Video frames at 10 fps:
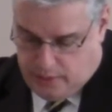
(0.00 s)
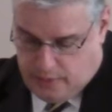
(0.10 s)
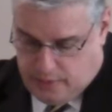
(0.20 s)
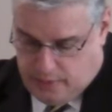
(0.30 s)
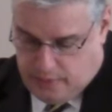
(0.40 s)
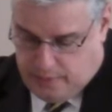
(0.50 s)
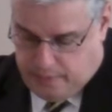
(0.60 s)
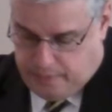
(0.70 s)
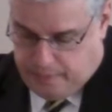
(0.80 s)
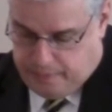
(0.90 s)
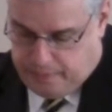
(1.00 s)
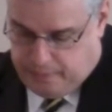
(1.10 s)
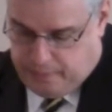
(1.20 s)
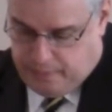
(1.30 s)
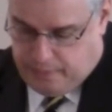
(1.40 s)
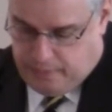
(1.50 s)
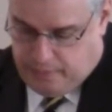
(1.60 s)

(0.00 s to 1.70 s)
Nobody speaks.